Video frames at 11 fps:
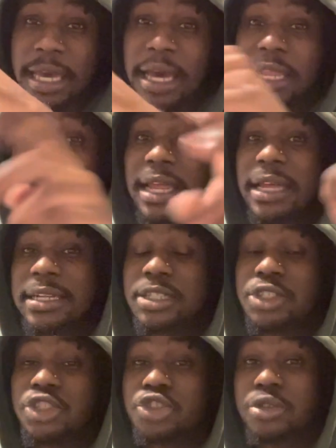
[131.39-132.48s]
A lot of these
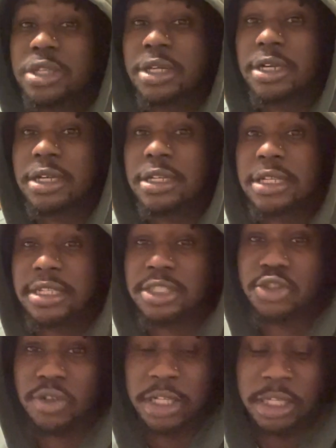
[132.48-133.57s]
street hood
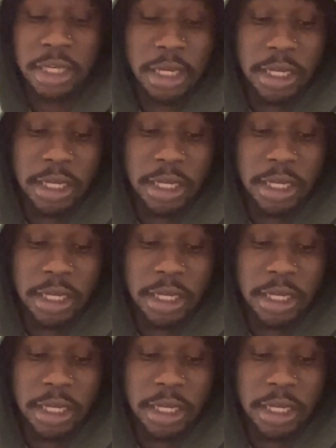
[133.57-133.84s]
niggas, right?